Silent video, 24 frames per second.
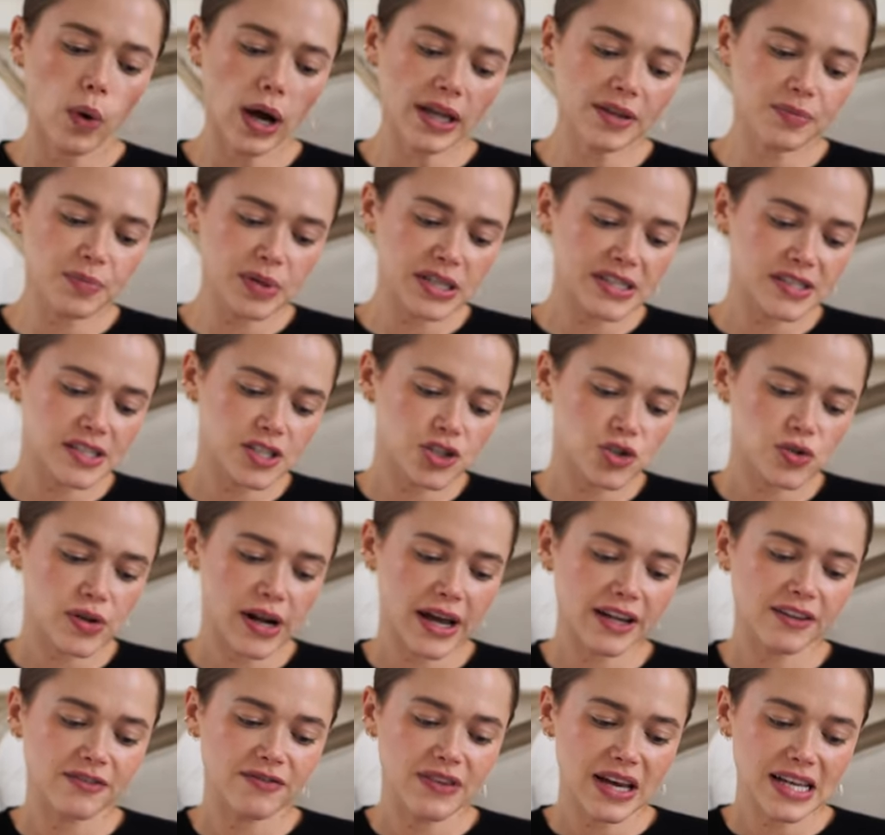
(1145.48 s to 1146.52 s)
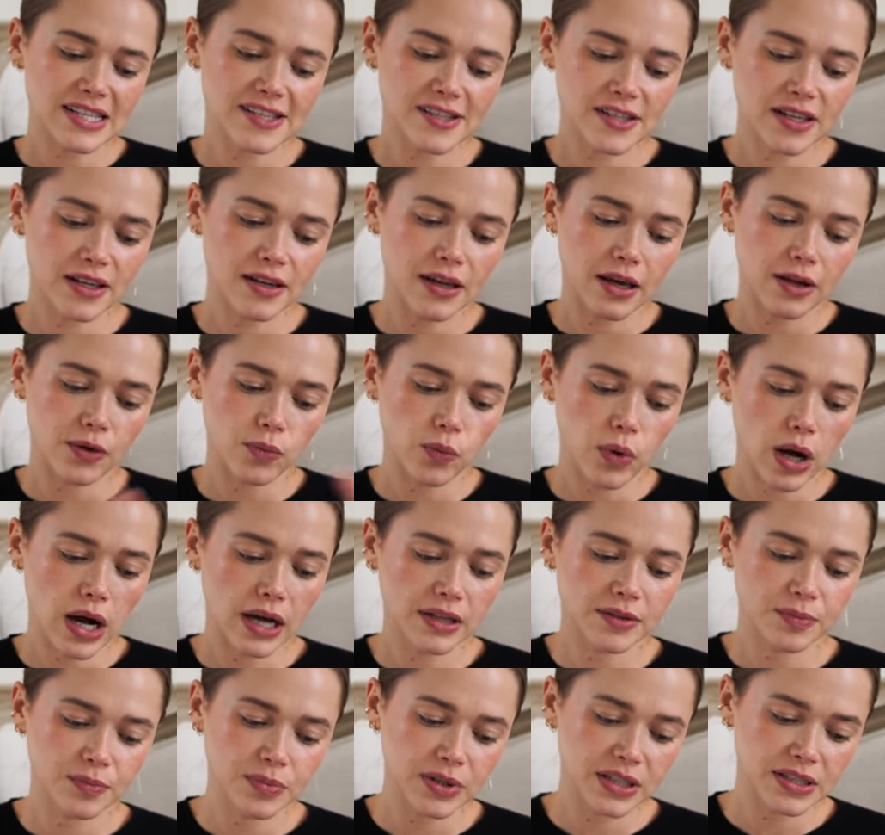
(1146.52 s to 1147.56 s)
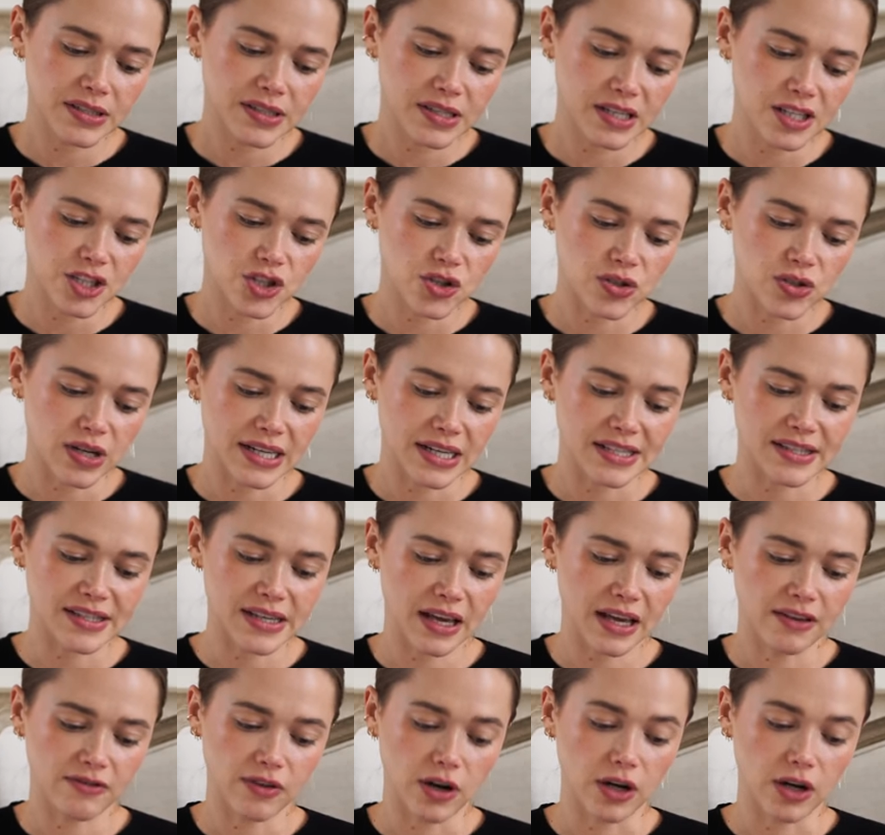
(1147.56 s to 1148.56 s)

What pieces should I invest in and what pieces should I save